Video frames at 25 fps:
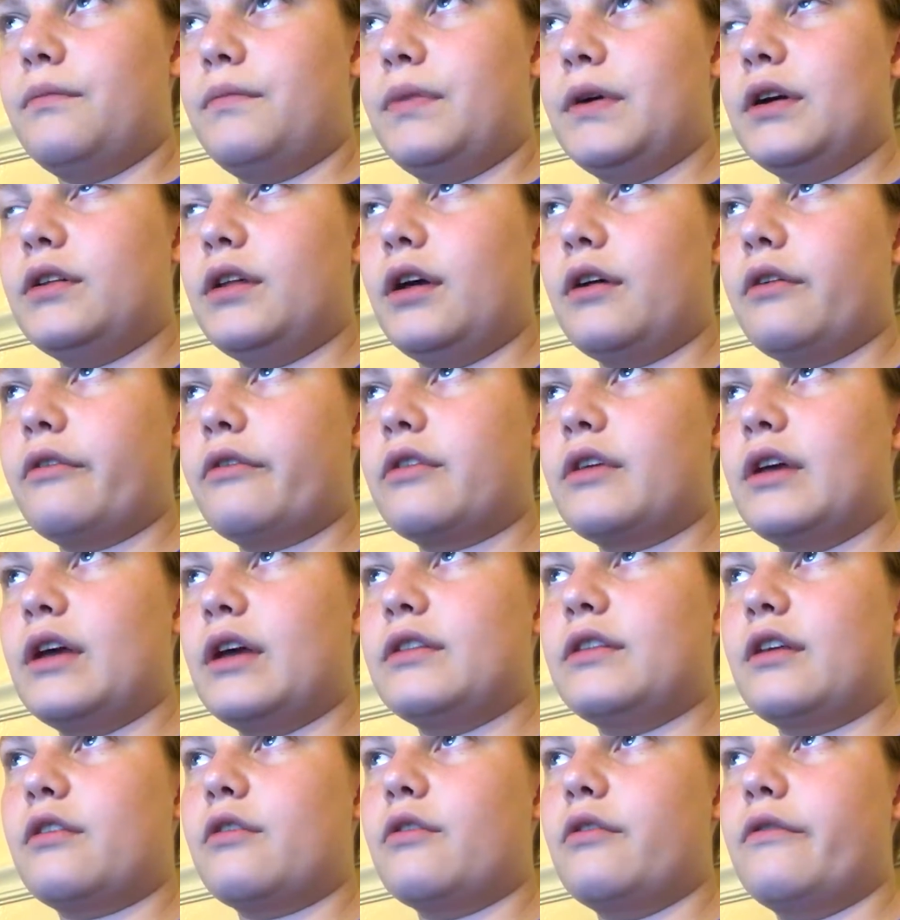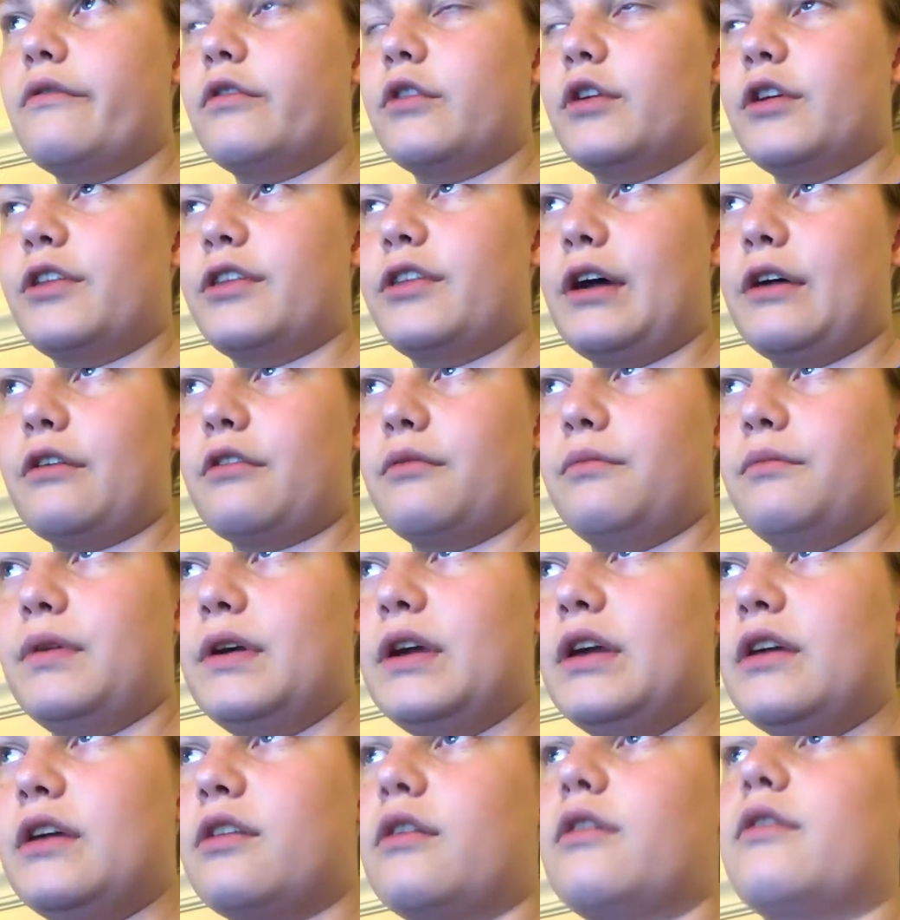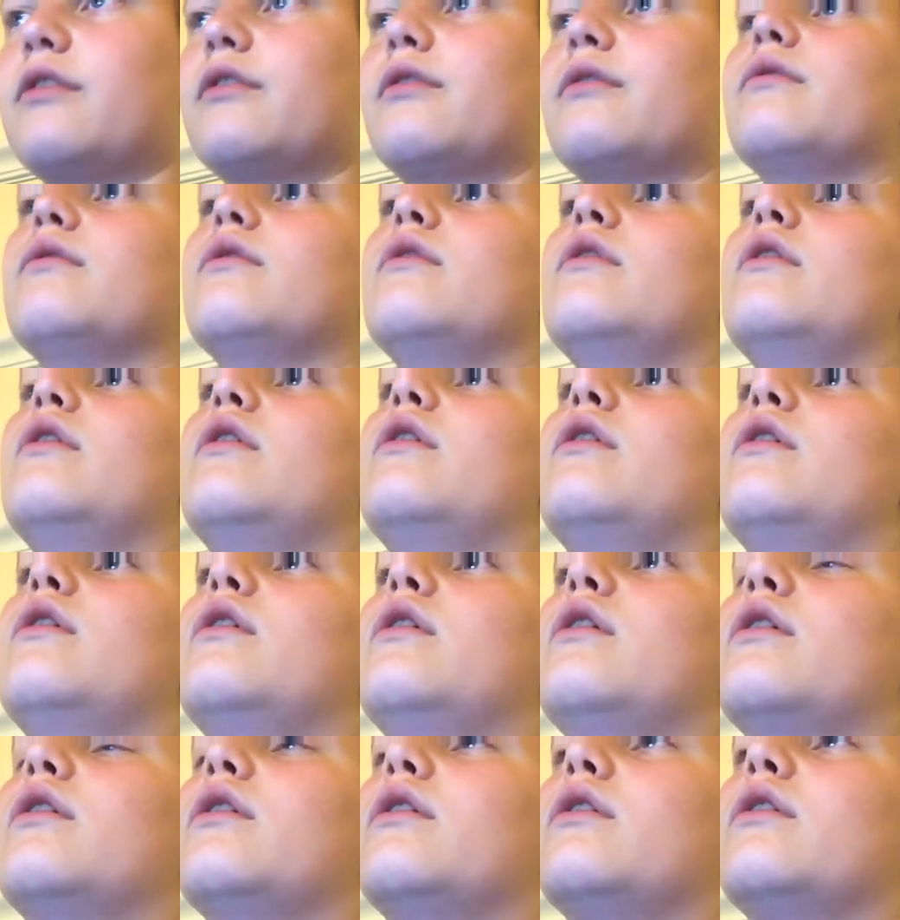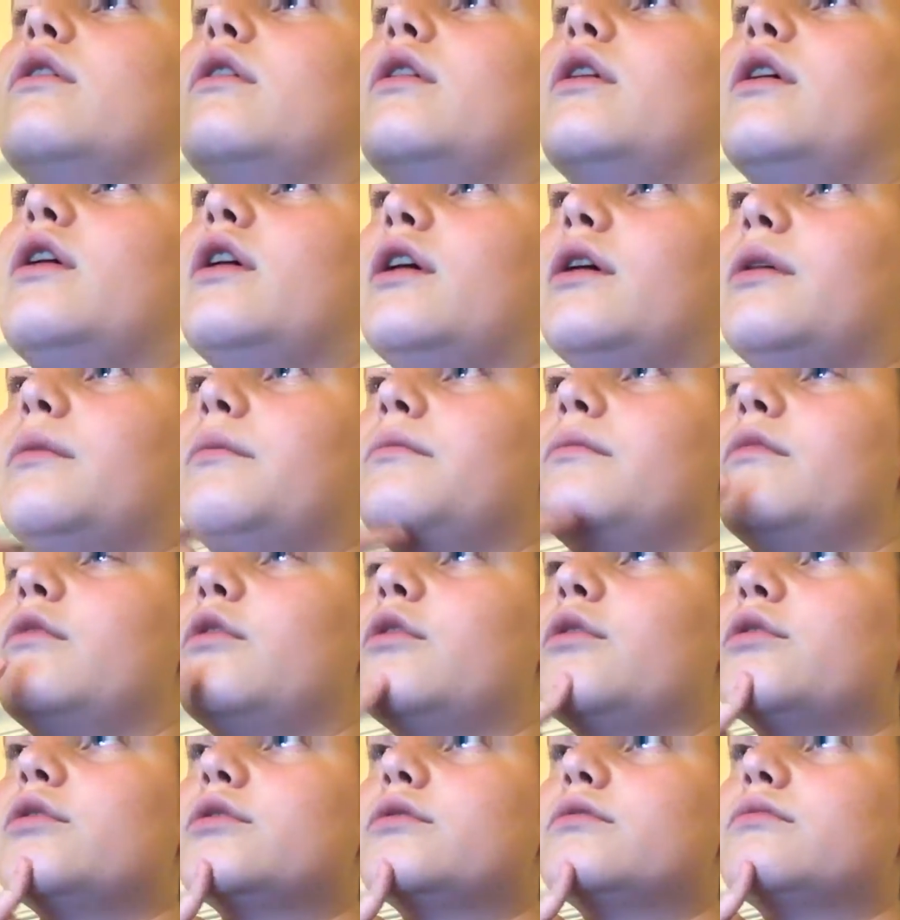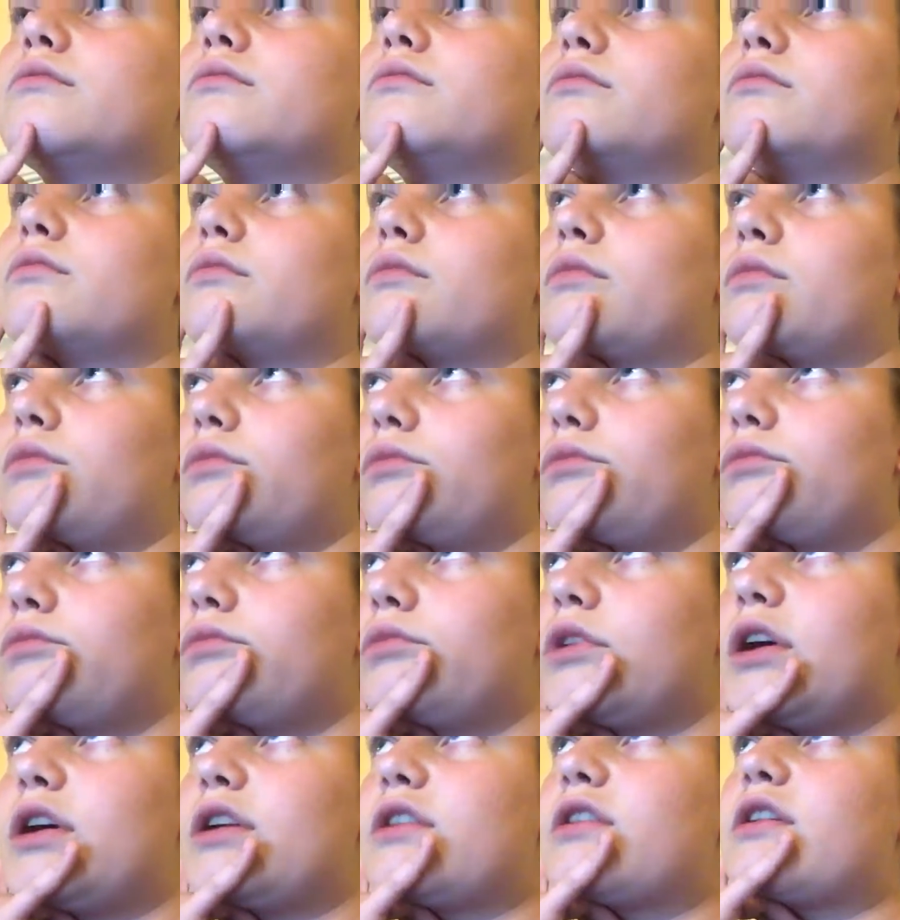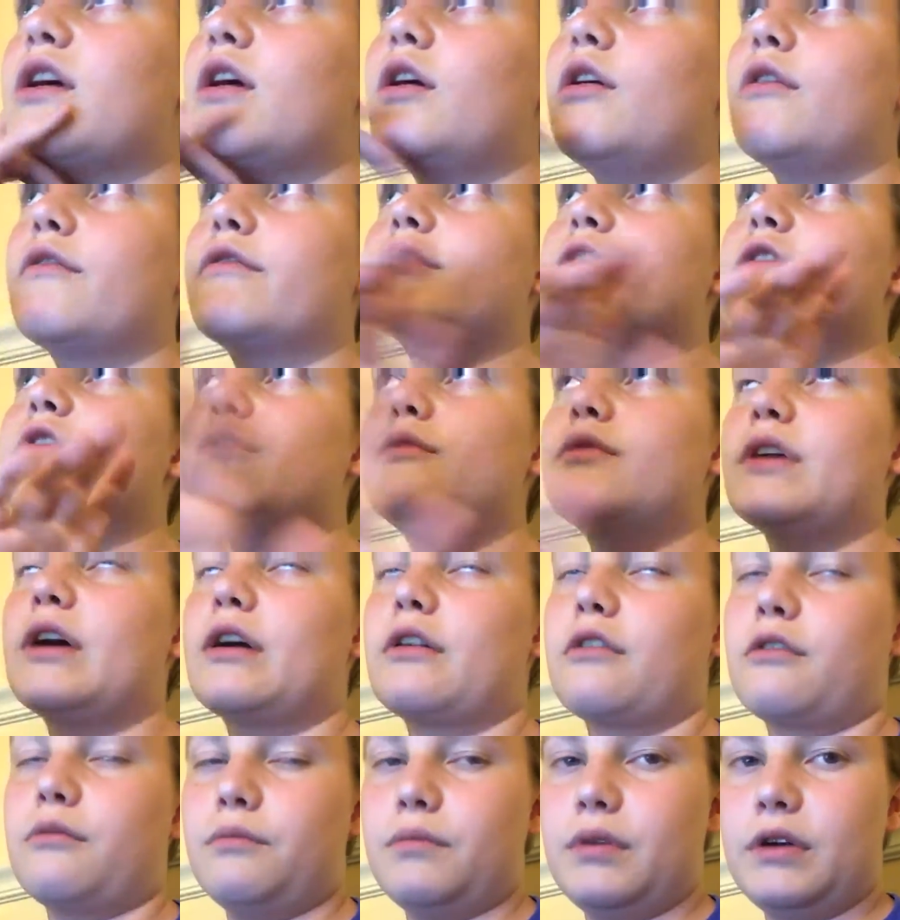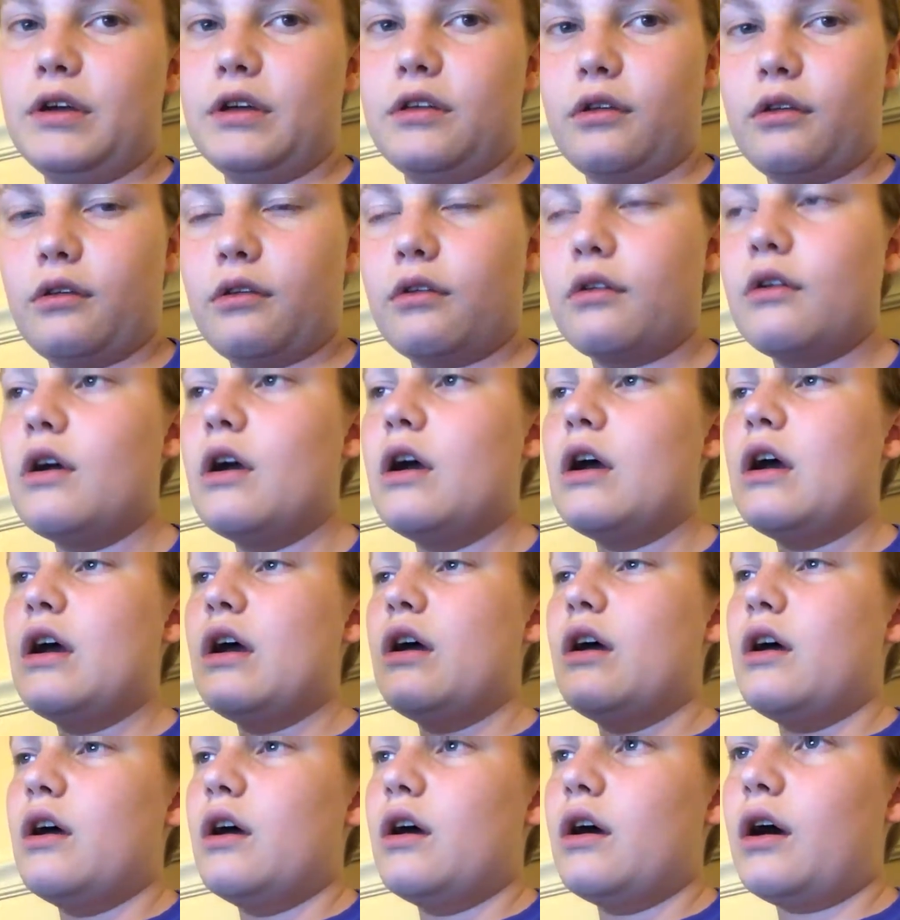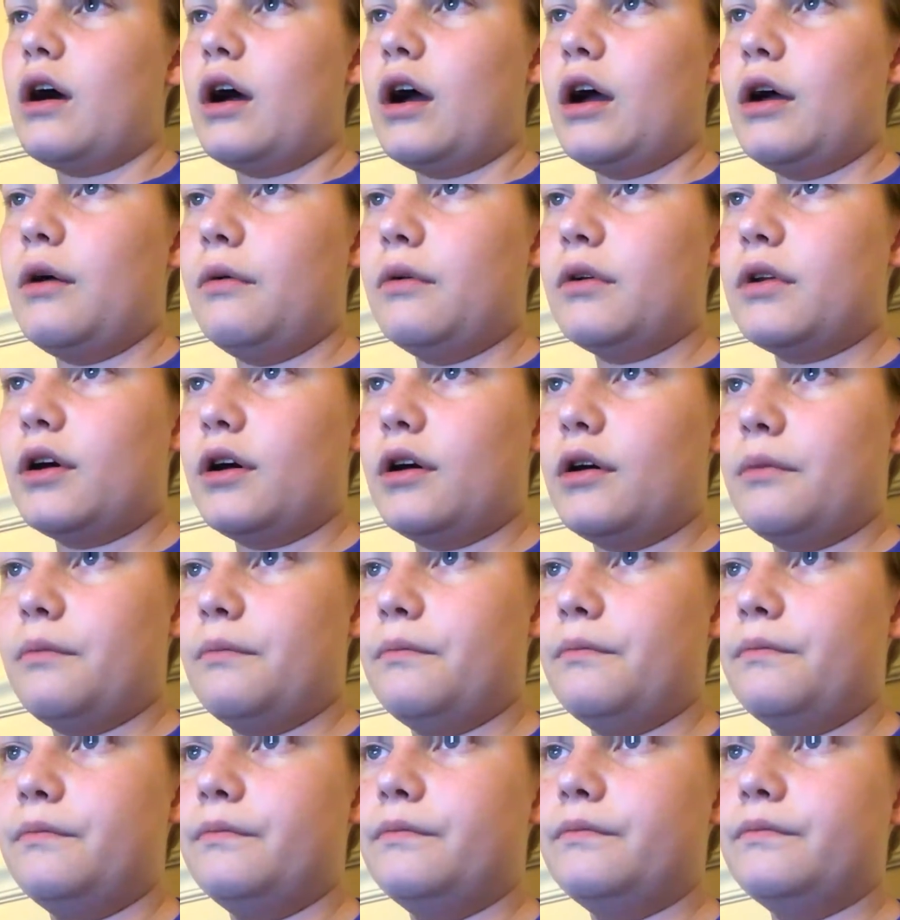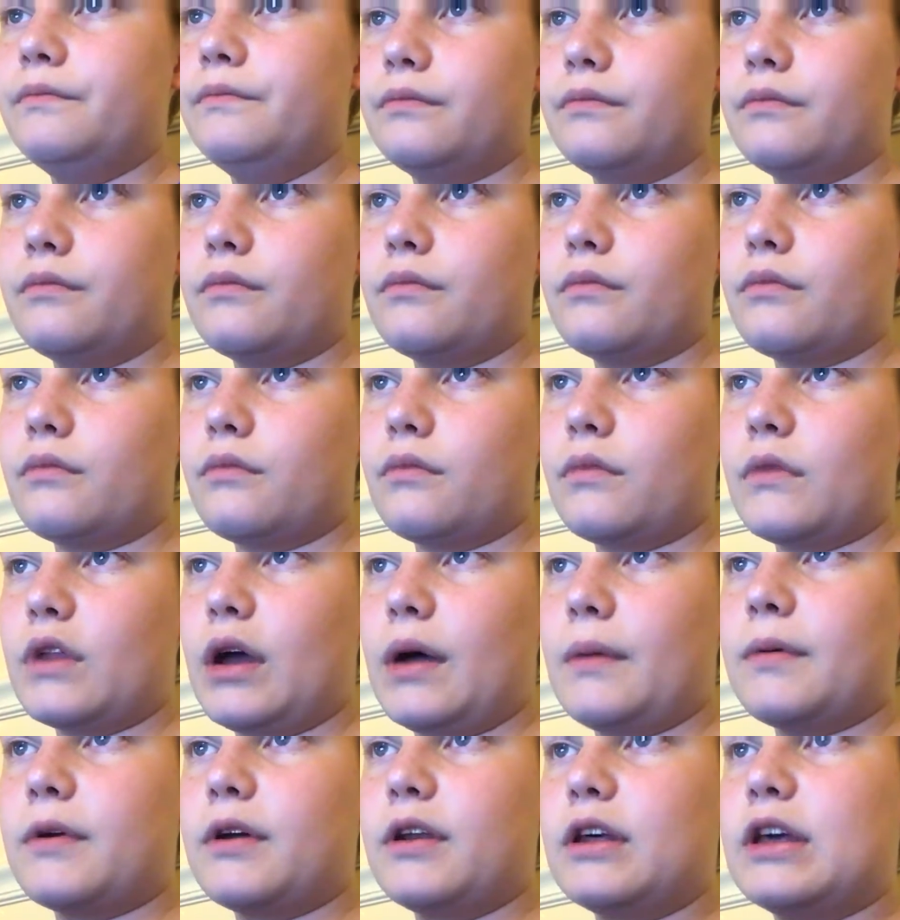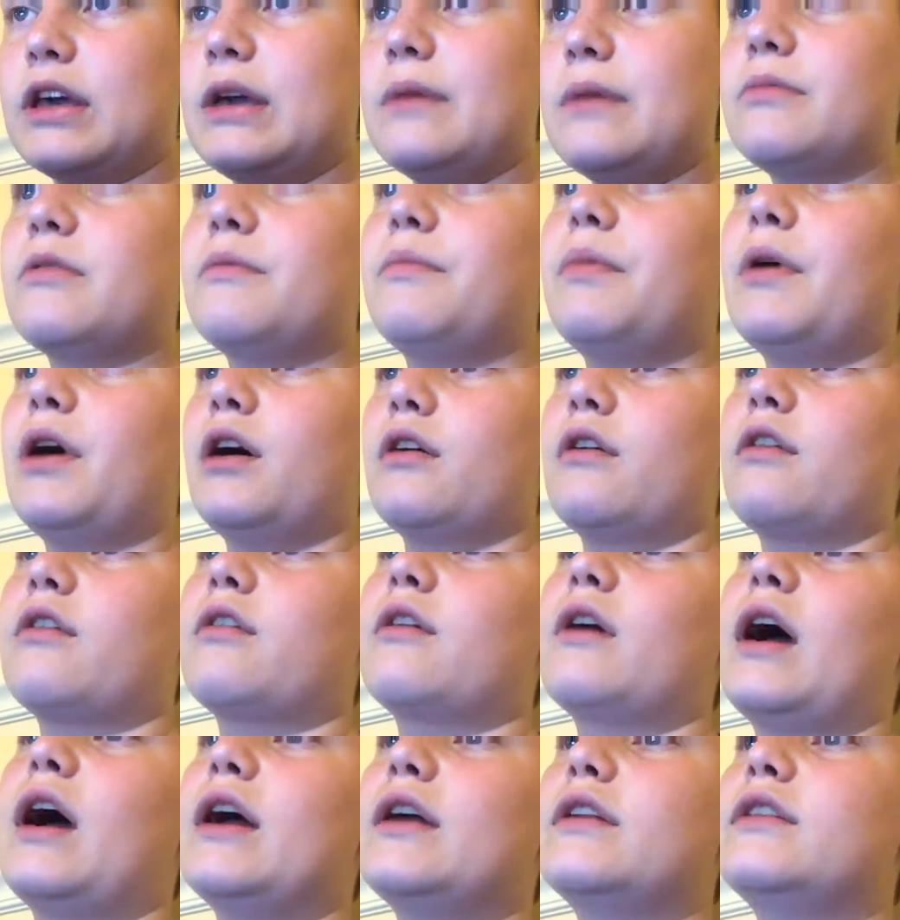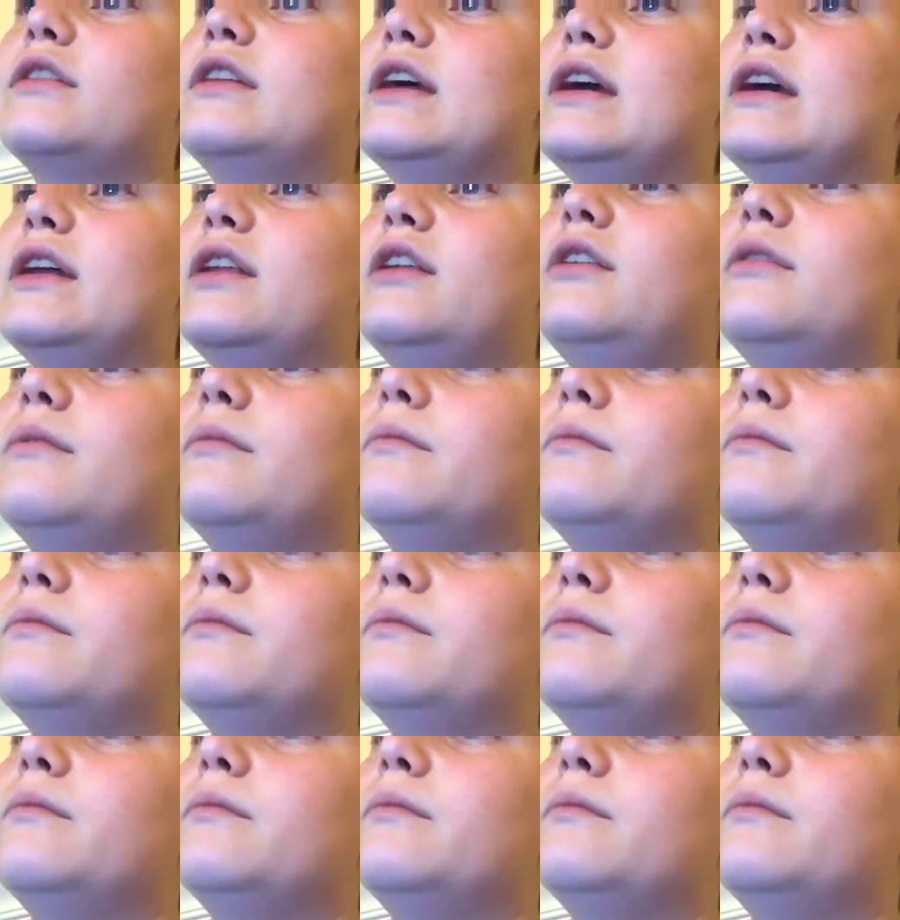Lego set that's over 1,000 pieces, or I'd say over 2,000 pieces, I would I'm gonna keep the box. I did